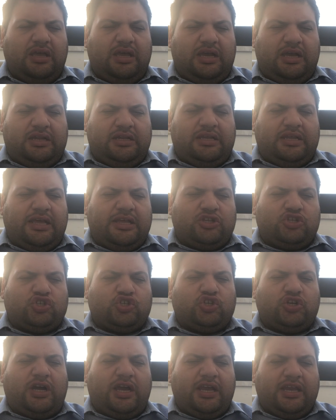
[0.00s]
and a
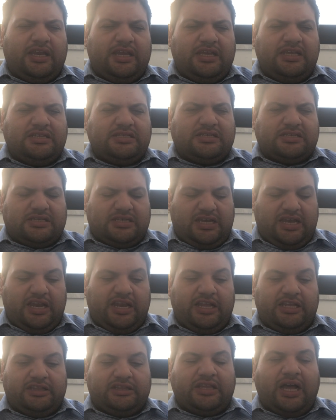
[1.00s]
Chinese
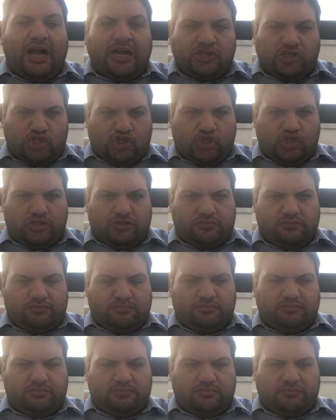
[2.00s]
and a Dutch